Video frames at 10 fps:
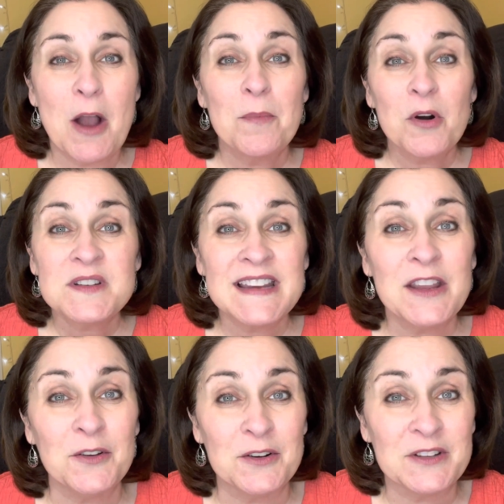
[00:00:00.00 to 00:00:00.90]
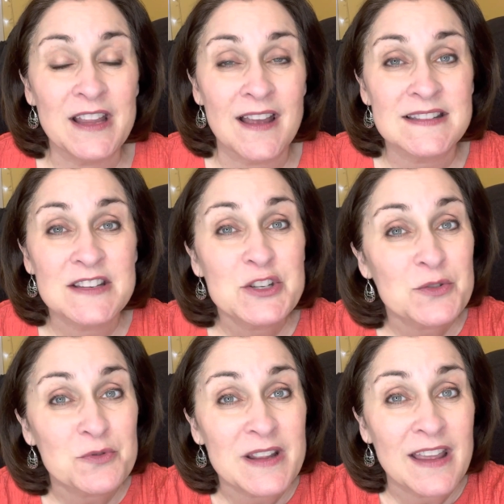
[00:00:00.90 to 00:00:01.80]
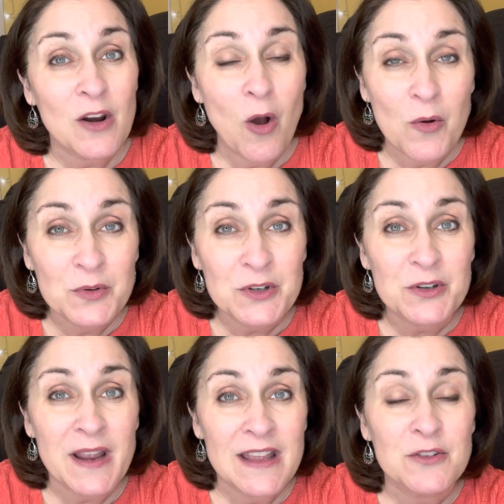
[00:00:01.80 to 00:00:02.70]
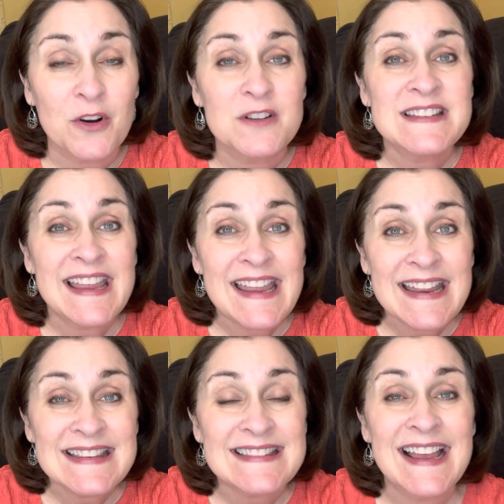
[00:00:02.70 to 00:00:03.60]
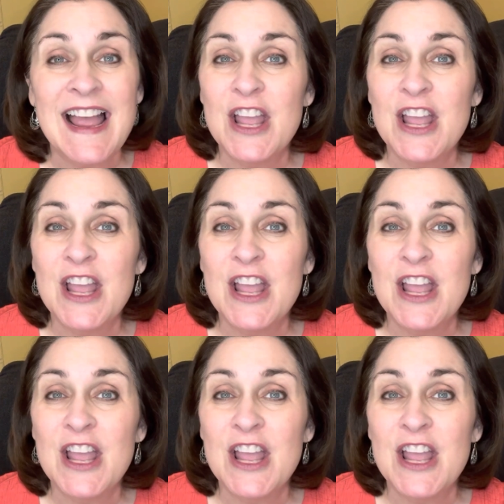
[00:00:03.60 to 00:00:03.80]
particularly as the children get older and are teens,